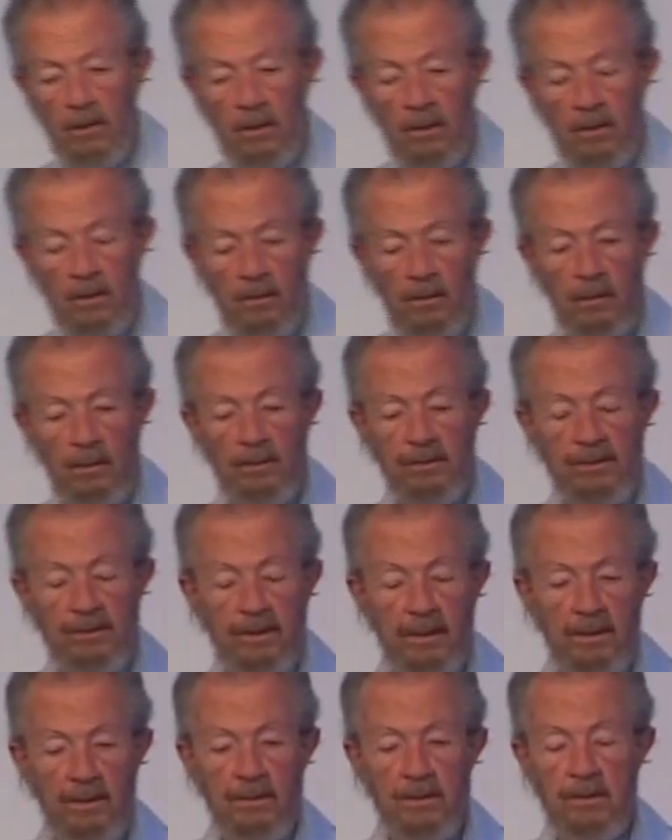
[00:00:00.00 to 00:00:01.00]
You can all
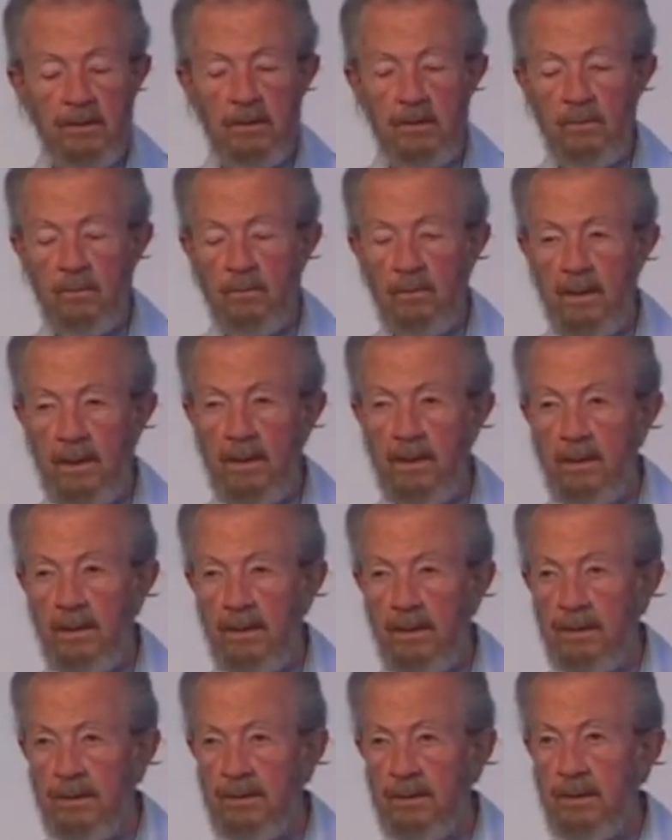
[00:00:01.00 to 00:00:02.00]
sense right
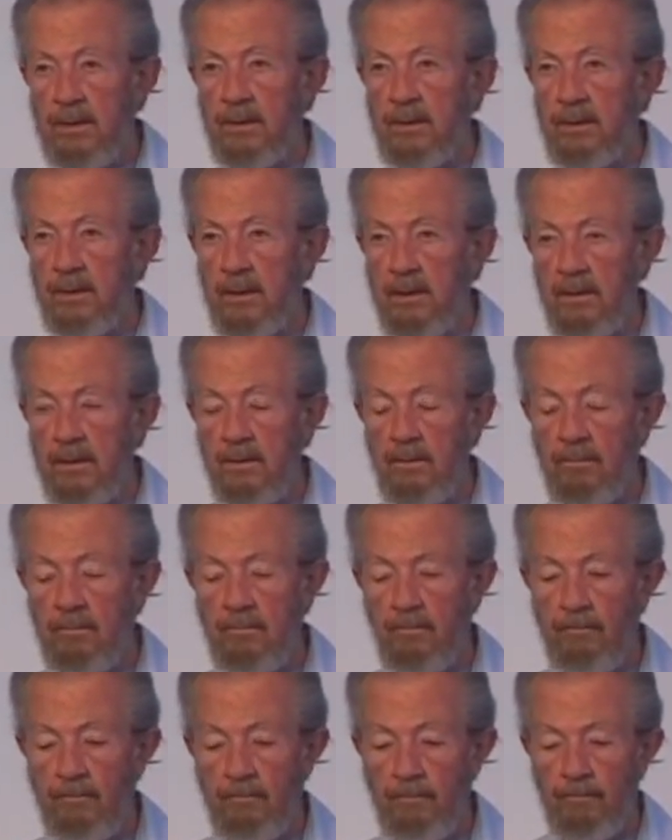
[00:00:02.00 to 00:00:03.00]
in this instant.
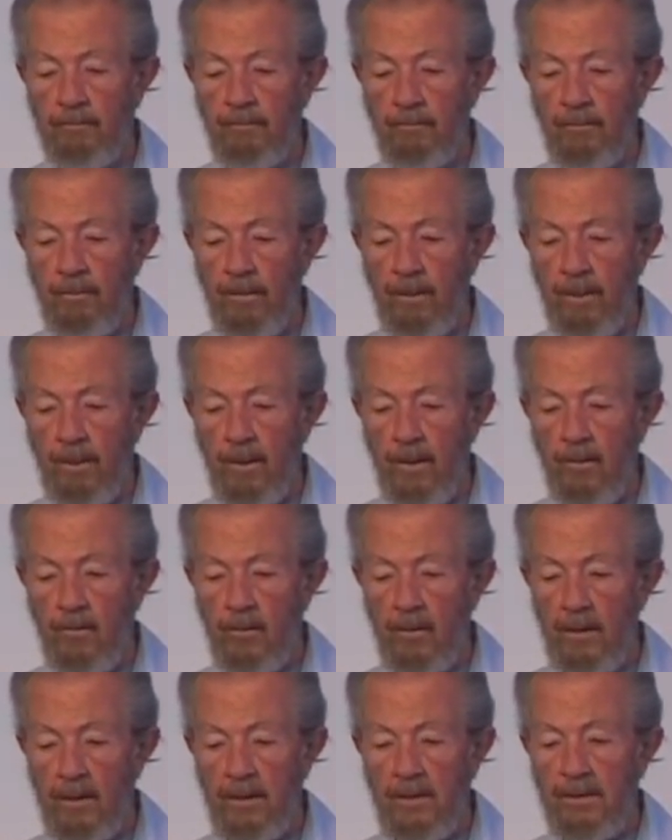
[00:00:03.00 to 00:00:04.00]

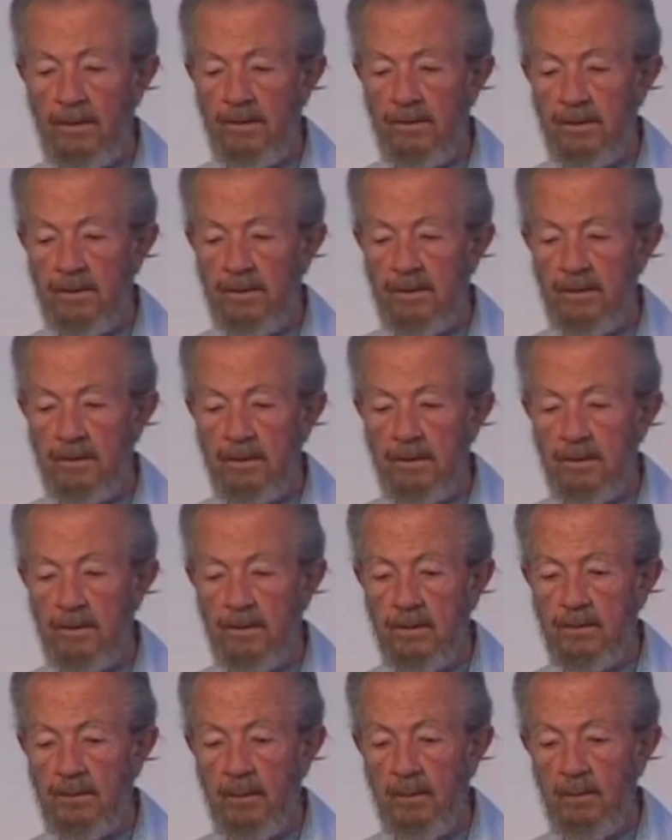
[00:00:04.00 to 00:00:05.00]
Right in this instant,
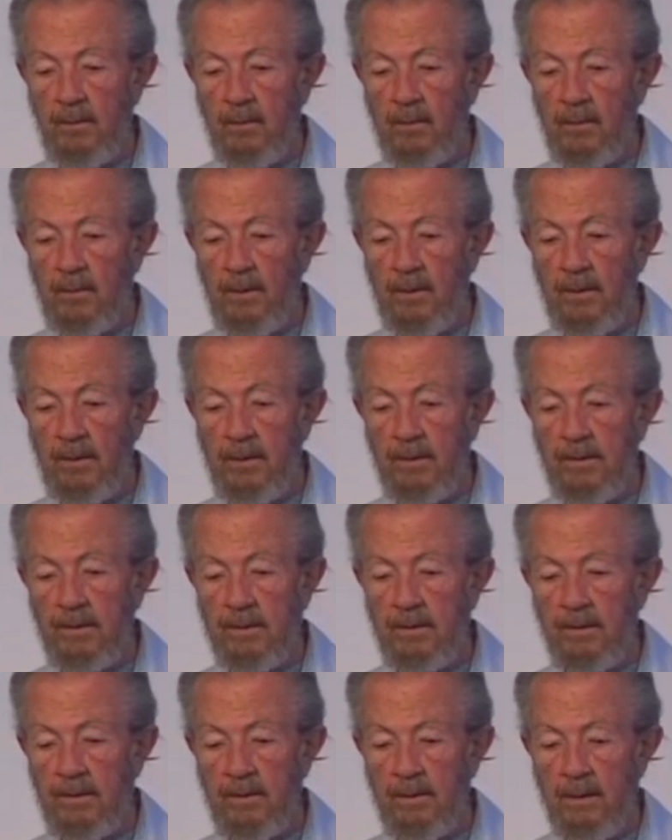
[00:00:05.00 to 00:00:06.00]
there's people already
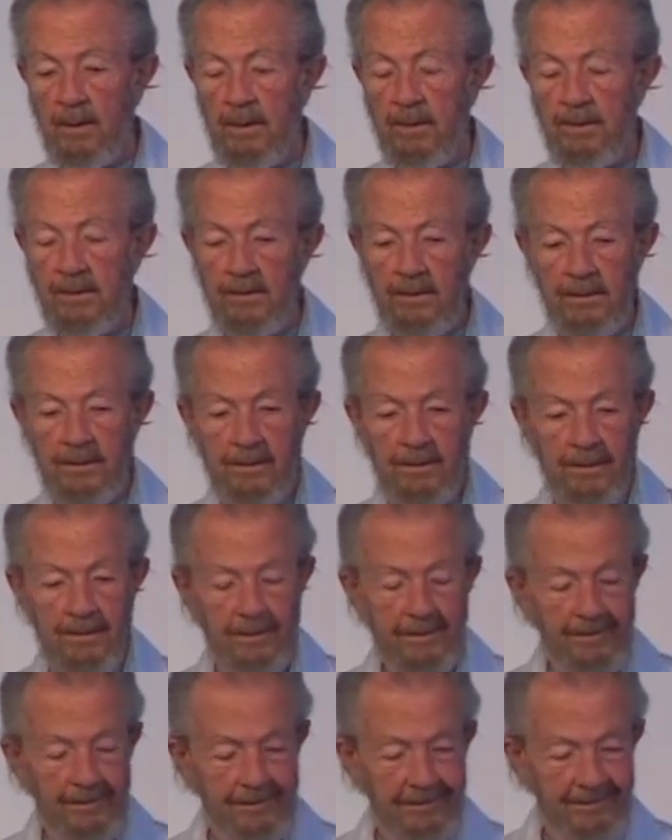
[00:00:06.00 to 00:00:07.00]
distant. I see it.
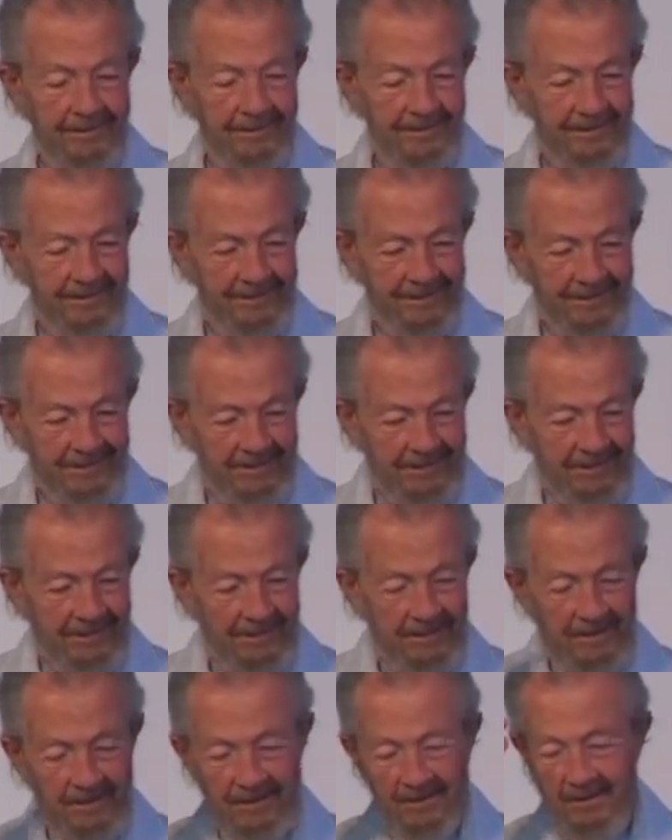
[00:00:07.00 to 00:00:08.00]
To
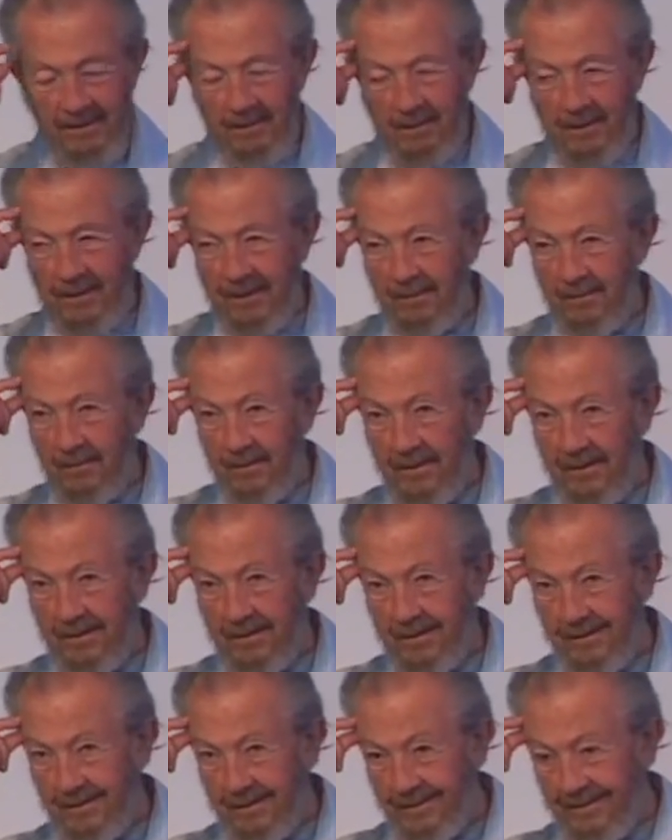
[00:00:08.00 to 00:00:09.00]
become a
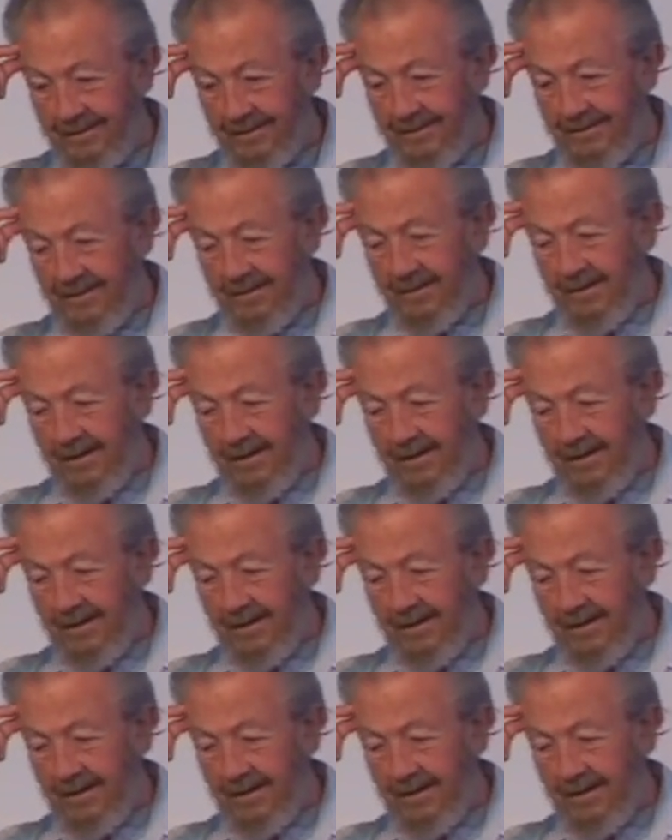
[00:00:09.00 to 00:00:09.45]
light, yeah.